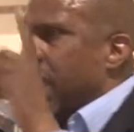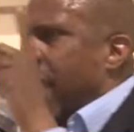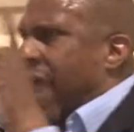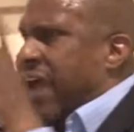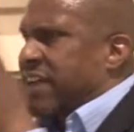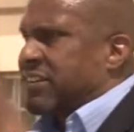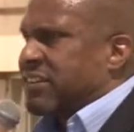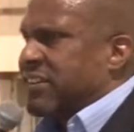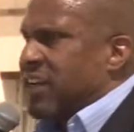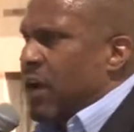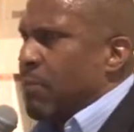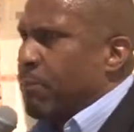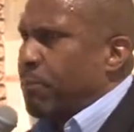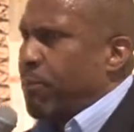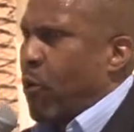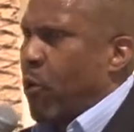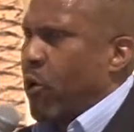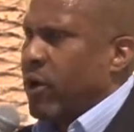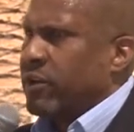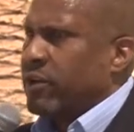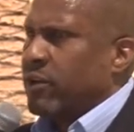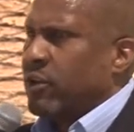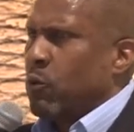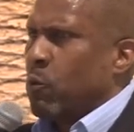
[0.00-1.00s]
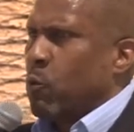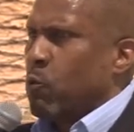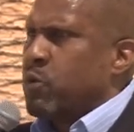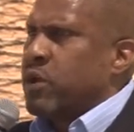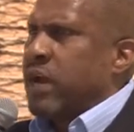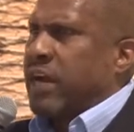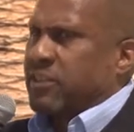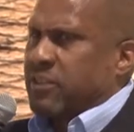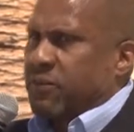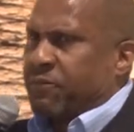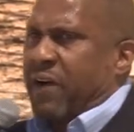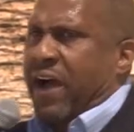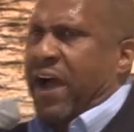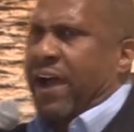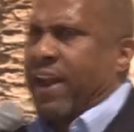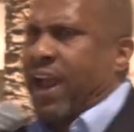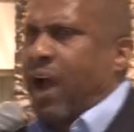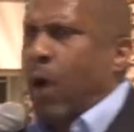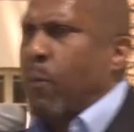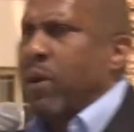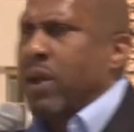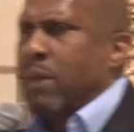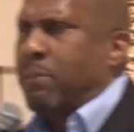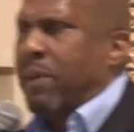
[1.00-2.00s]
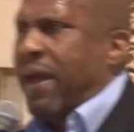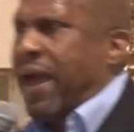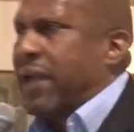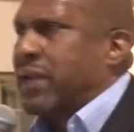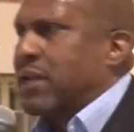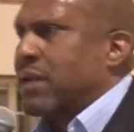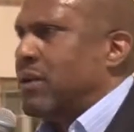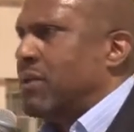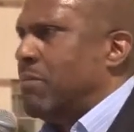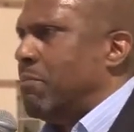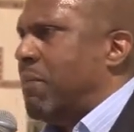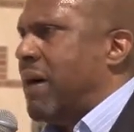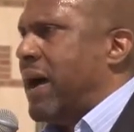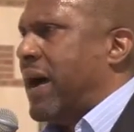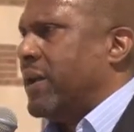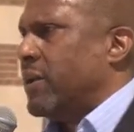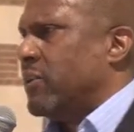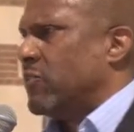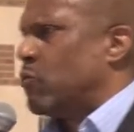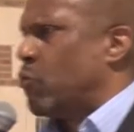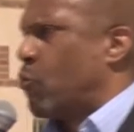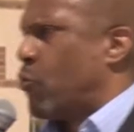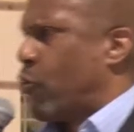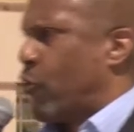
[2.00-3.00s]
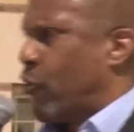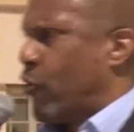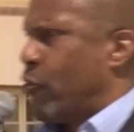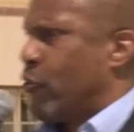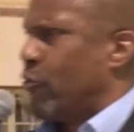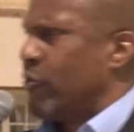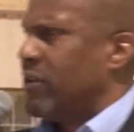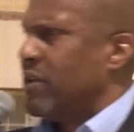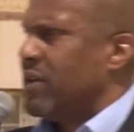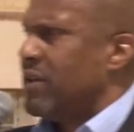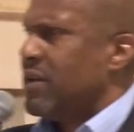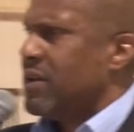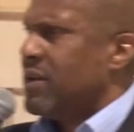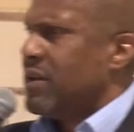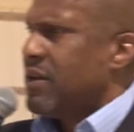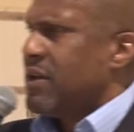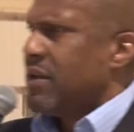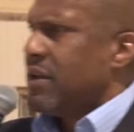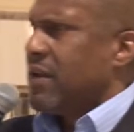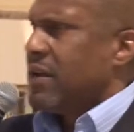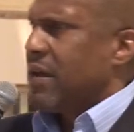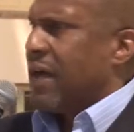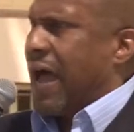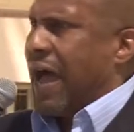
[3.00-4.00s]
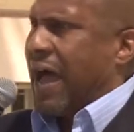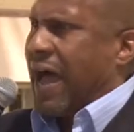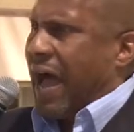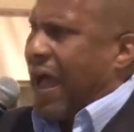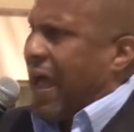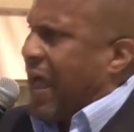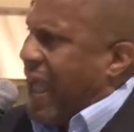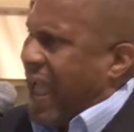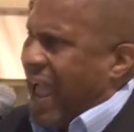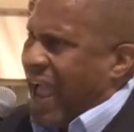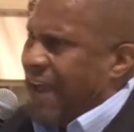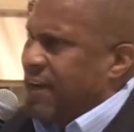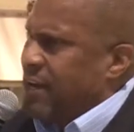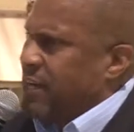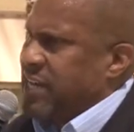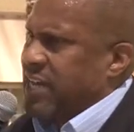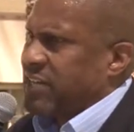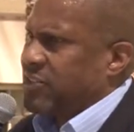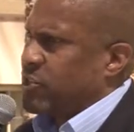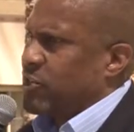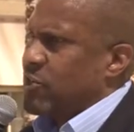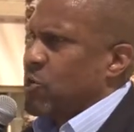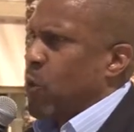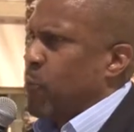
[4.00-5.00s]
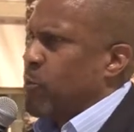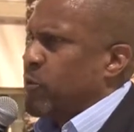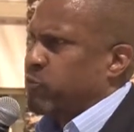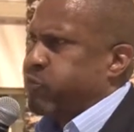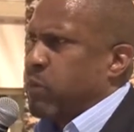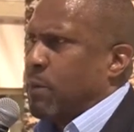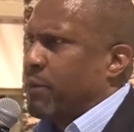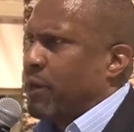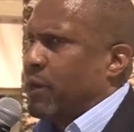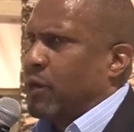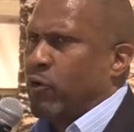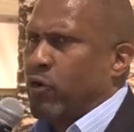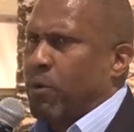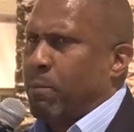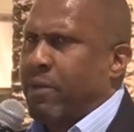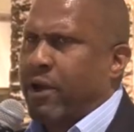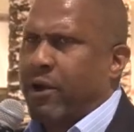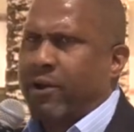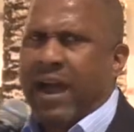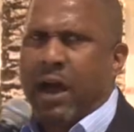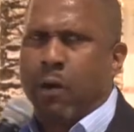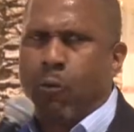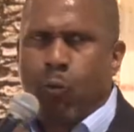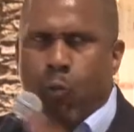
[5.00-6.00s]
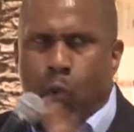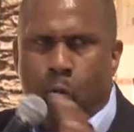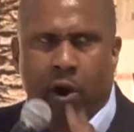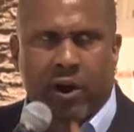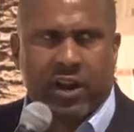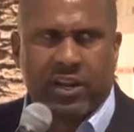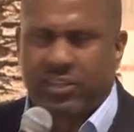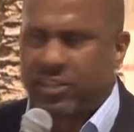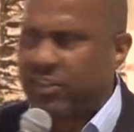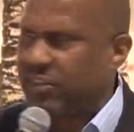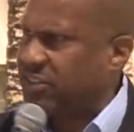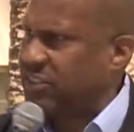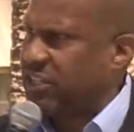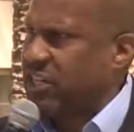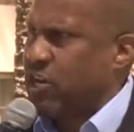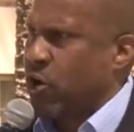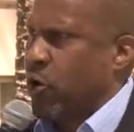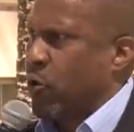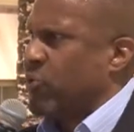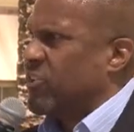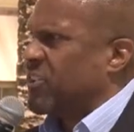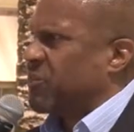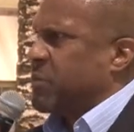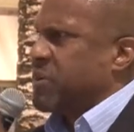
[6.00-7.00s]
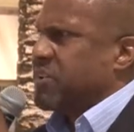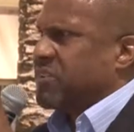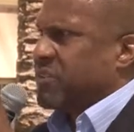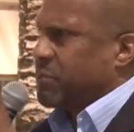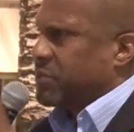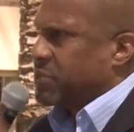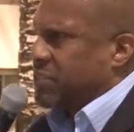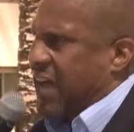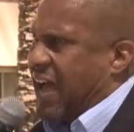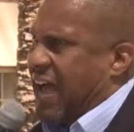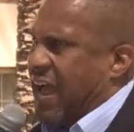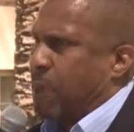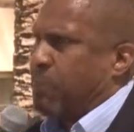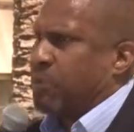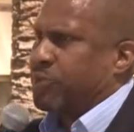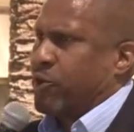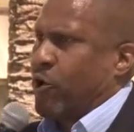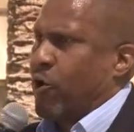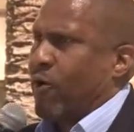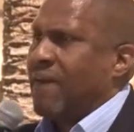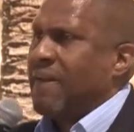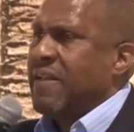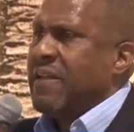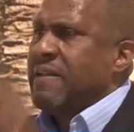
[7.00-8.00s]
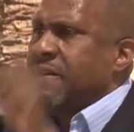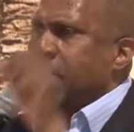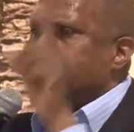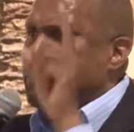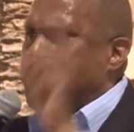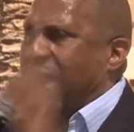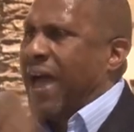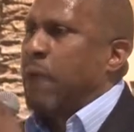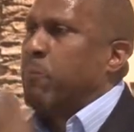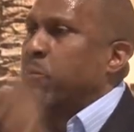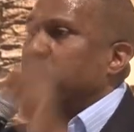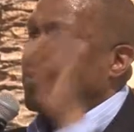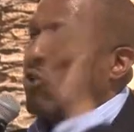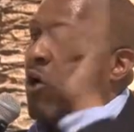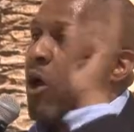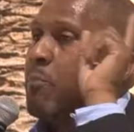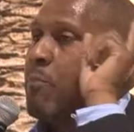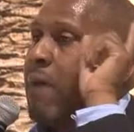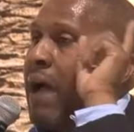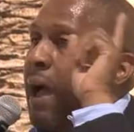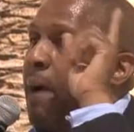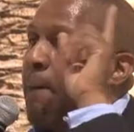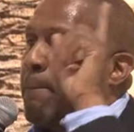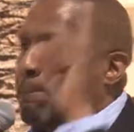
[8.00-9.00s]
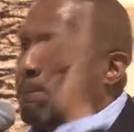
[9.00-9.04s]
at some point, we got to find our way back into Maya's world. I had to get to know this woman a little better. I wanted to see her and spend some time with her. That was on my